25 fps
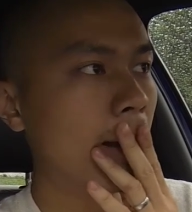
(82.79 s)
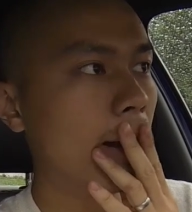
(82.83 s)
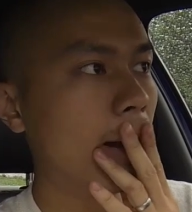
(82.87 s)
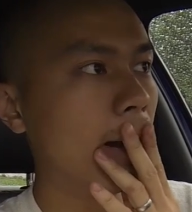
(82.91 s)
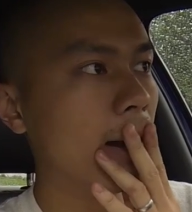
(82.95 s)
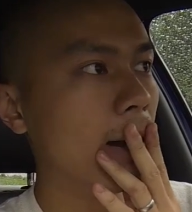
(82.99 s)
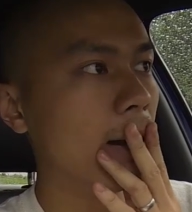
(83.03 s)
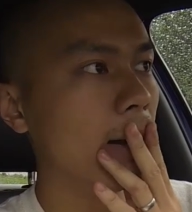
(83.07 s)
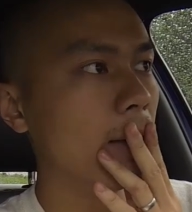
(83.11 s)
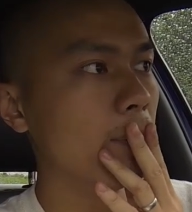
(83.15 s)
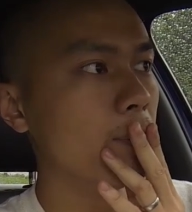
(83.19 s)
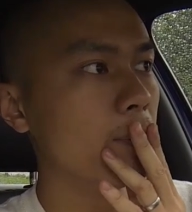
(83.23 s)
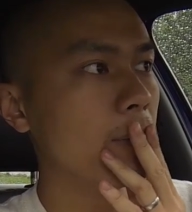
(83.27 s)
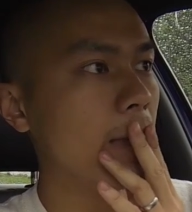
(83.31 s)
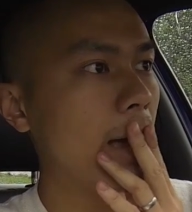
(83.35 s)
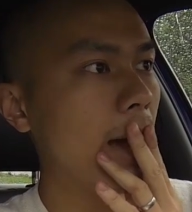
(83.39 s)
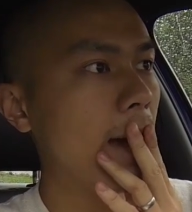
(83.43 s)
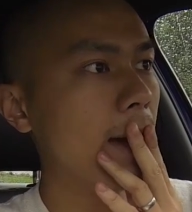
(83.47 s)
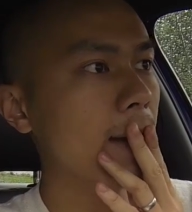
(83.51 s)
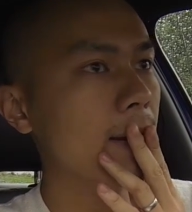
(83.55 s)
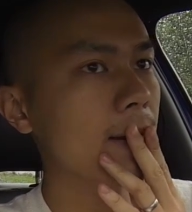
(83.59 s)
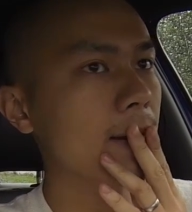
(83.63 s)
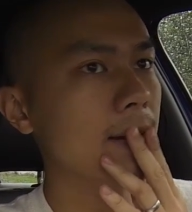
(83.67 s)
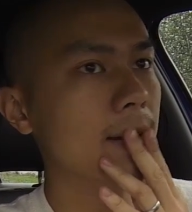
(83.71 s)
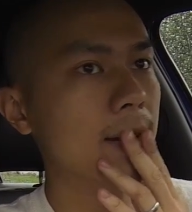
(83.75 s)

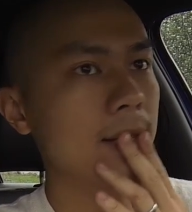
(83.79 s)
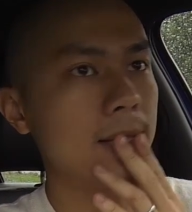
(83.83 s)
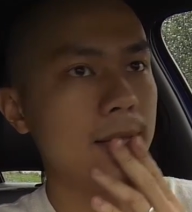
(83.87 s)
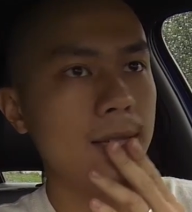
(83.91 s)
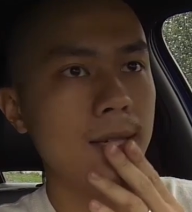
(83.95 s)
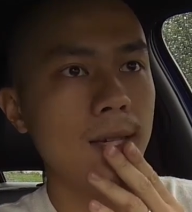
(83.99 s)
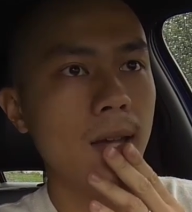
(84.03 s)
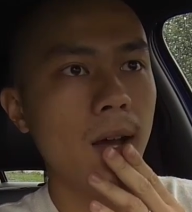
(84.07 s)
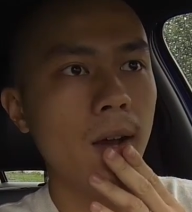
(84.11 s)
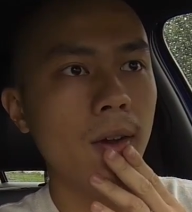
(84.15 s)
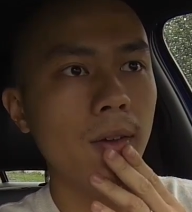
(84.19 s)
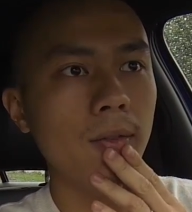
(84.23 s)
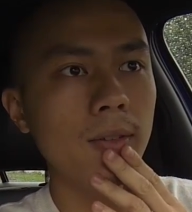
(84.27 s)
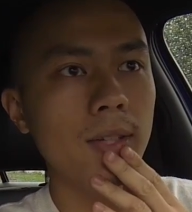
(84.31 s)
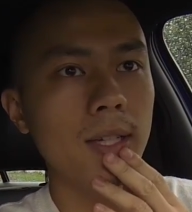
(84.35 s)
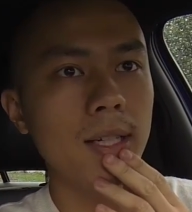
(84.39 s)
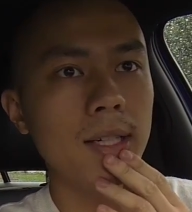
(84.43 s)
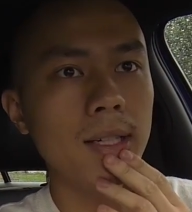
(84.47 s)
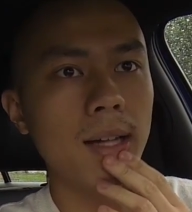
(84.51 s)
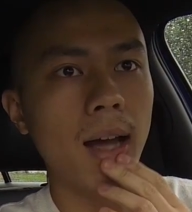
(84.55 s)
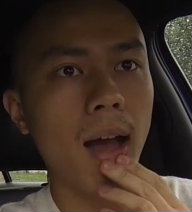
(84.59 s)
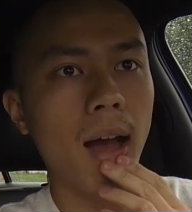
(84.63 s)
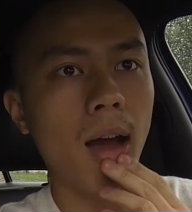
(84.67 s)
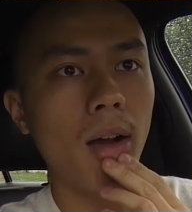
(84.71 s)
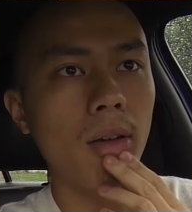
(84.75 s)
That in itself
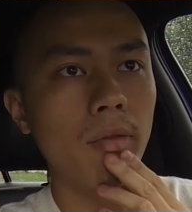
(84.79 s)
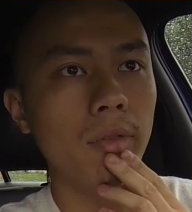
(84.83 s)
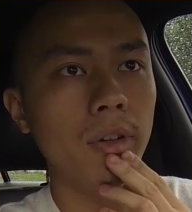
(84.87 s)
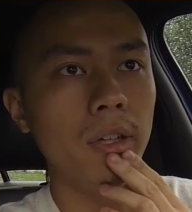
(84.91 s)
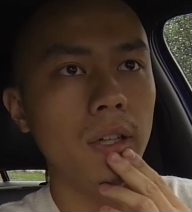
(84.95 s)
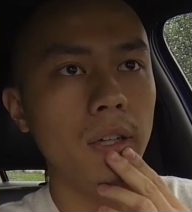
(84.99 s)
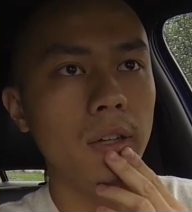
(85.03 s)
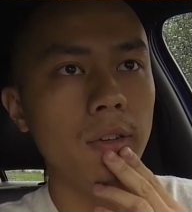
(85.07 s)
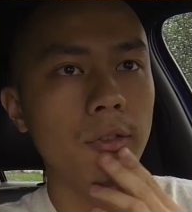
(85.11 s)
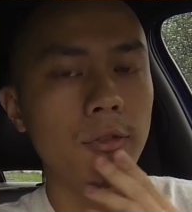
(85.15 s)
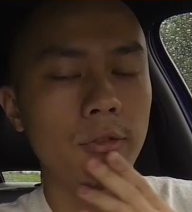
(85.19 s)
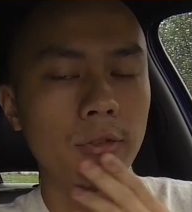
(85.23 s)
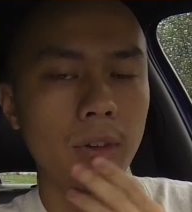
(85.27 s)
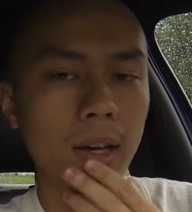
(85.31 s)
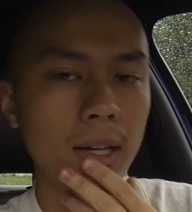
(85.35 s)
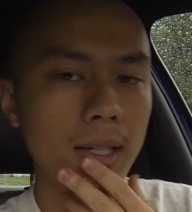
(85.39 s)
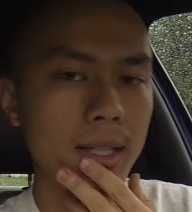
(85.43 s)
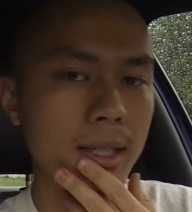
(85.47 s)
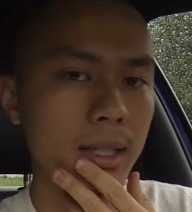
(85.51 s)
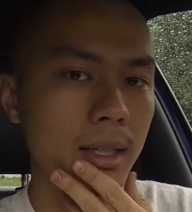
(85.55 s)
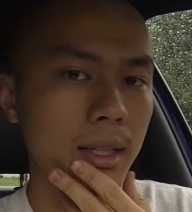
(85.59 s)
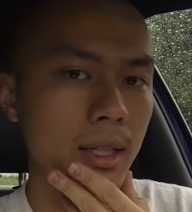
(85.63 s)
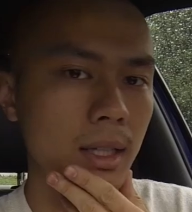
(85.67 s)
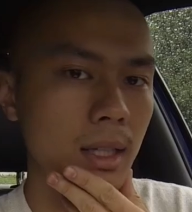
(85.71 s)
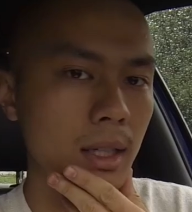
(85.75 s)
did not really
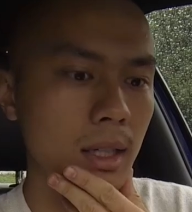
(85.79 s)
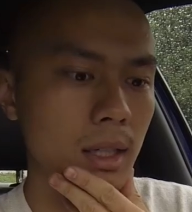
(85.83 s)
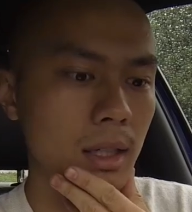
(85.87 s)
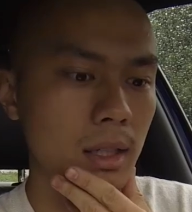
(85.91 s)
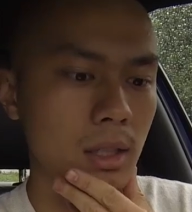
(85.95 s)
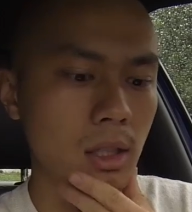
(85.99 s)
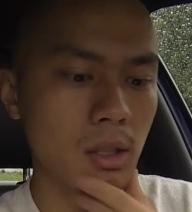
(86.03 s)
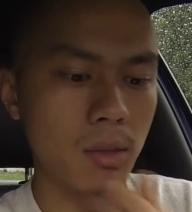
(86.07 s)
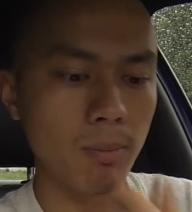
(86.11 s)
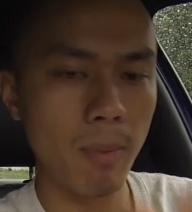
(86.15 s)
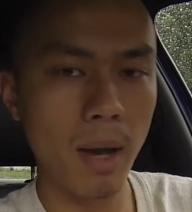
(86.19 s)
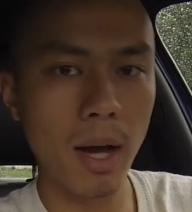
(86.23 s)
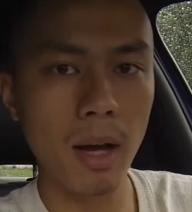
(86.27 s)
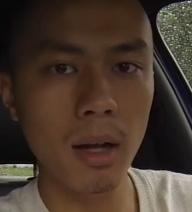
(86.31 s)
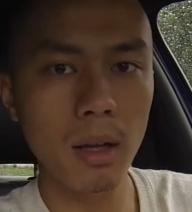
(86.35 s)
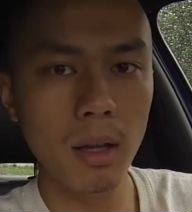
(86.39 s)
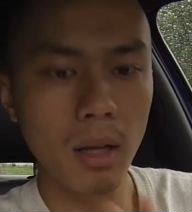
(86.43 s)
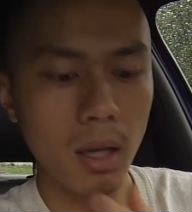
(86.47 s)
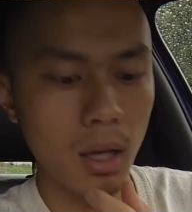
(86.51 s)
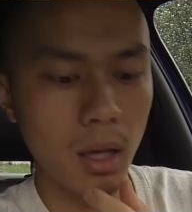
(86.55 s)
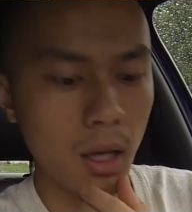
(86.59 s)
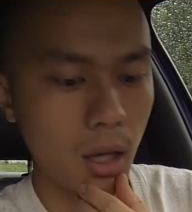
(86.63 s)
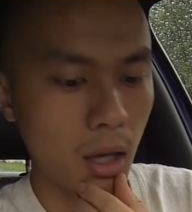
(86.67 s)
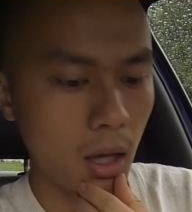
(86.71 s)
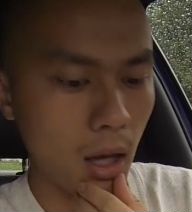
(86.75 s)
fix the
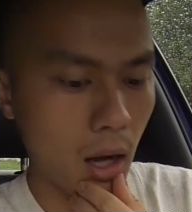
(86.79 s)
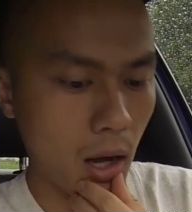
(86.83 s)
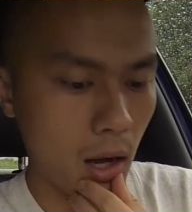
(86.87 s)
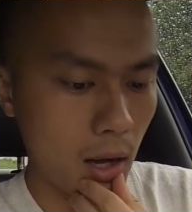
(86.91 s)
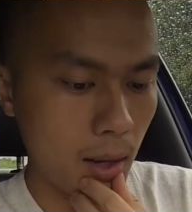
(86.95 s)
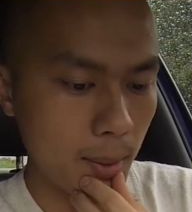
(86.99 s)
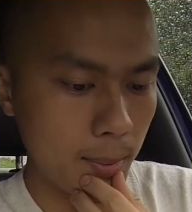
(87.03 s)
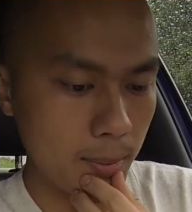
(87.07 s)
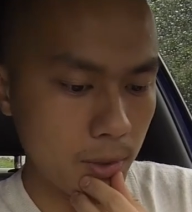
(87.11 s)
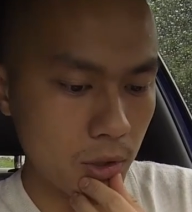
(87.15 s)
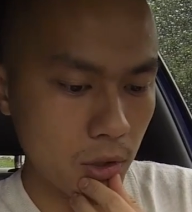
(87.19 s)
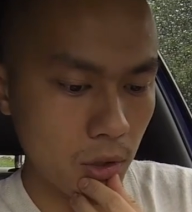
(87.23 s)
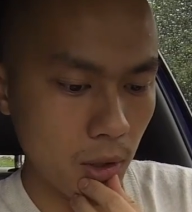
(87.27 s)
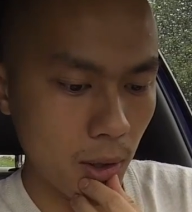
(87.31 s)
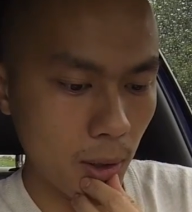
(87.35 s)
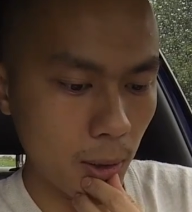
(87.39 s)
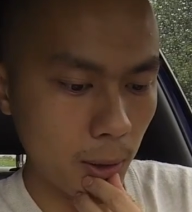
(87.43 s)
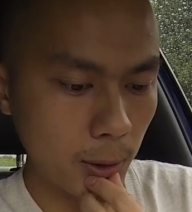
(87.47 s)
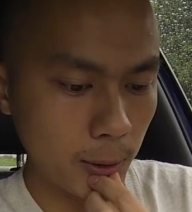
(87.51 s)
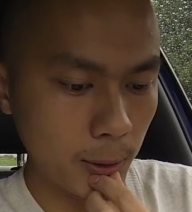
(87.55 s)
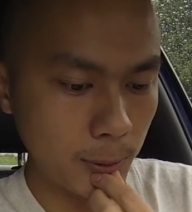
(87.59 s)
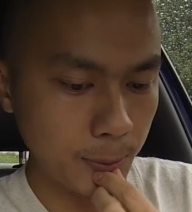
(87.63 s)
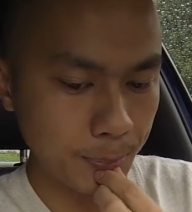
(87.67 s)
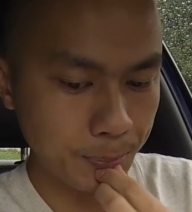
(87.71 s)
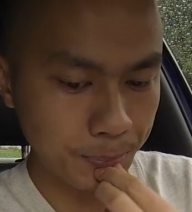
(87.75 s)
smell.
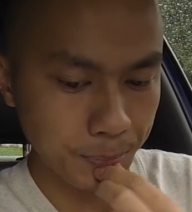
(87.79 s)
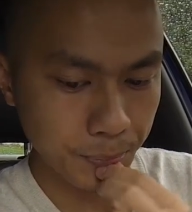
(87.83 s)
So